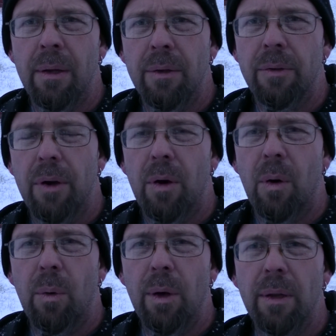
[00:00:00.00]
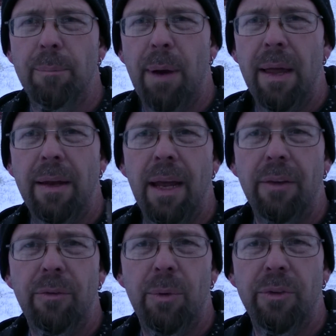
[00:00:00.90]
So probably
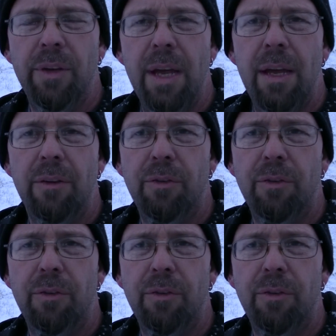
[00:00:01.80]
next we'll see is